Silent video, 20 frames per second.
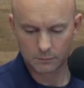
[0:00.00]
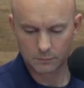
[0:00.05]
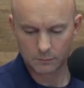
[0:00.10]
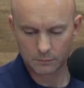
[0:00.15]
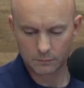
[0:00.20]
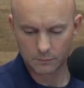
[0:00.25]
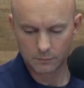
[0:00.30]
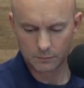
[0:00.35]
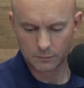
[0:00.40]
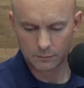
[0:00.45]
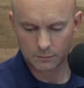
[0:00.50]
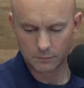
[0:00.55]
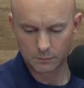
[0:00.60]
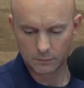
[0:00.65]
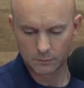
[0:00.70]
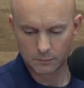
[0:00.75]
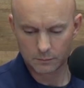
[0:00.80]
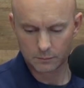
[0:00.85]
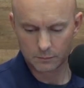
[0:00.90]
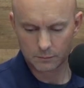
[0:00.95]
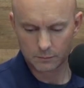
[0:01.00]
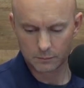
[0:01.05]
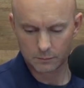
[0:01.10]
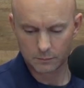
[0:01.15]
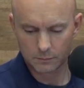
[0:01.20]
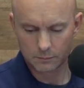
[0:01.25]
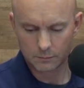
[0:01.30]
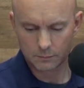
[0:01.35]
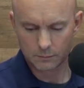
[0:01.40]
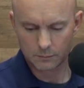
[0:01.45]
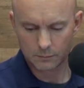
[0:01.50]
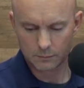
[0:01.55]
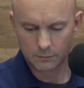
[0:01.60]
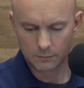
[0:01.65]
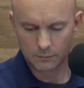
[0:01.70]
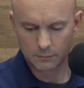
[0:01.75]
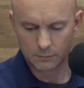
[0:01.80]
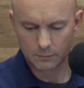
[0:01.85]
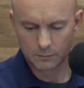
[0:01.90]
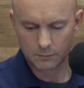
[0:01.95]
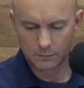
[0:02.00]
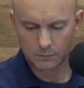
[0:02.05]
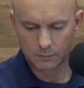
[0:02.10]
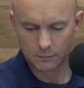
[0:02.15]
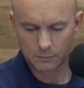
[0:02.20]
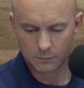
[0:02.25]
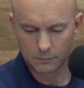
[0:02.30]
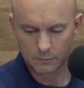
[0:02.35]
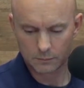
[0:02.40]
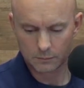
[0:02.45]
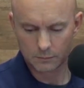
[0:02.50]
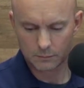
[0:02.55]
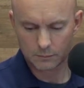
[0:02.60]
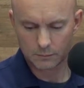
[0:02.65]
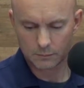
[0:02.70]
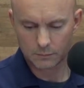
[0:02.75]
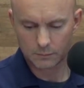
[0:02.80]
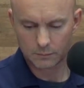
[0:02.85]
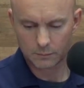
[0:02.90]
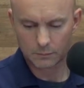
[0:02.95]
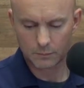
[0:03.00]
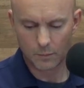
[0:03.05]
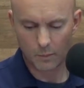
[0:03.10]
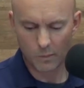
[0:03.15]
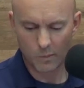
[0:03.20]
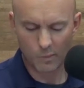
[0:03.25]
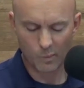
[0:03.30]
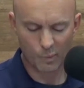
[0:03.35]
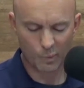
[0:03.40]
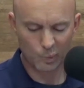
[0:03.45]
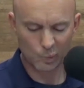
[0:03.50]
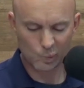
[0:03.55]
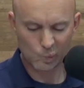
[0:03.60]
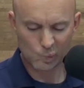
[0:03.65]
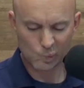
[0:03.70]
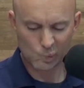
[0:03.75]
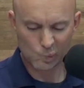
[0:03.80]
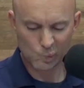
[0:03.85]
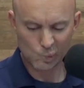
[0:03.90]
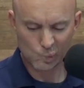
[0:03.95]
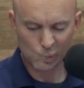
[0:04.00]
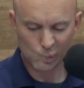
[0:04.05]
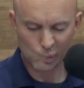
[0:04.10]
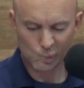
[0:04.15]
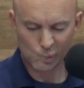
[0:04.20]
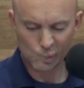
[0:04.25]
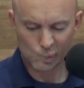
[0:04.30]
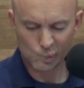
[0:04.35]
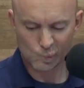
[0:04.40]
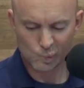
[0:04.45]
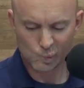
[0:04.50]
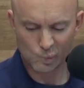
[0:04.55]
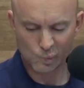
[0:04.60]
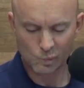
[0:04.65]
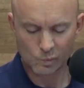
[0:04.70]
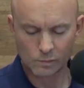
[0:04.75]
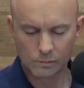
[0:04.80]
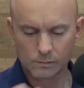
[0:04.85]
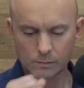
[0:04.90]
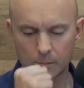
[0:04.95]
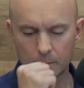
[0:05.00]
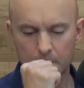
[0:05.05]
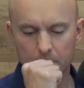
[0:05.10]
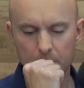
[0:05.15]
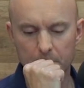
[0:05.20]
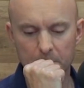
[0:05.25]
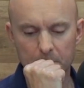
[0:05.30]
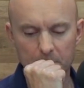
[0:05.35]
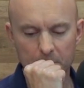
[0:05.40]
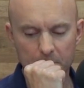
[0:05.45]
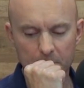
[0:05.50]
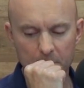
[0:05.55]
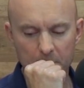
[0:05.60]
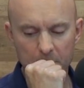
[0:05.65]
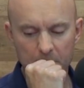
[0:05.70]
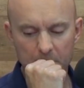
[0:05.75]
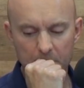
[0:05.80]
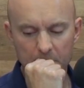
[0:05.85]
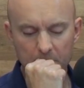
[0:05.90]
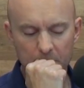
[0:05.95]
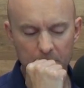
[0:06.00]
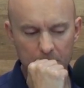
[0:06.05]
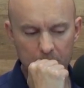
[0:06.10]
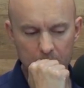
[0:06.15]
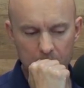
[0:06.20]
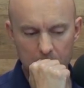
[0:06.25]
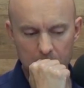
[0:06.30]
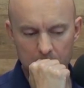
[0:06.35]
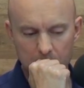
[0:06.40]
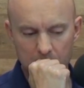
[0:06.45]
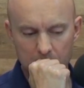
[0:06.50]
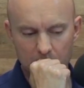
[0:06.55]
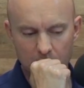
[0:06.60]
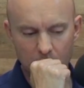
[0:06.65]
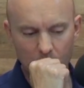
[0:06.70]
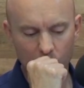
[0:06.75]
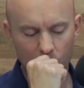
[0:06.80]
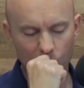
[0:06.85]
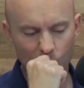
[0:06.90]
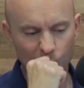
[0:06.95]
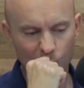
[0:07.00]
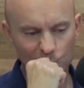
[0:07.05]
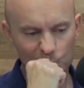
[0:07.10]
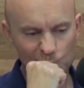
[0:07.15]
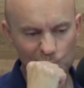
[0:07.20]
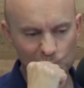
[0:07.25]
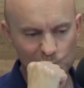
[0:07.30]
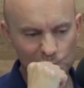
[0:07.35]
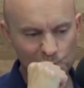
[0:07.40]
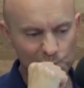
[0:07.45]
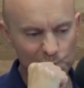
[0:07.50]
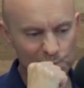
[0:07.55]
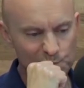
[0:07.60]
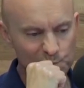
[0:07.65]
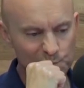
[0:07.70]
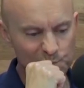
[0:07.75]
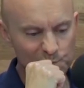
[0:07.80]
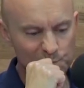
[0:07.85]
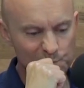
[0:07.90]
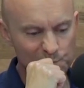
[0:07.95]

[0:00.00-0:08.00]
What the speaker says: No words are spoken by the person on screen.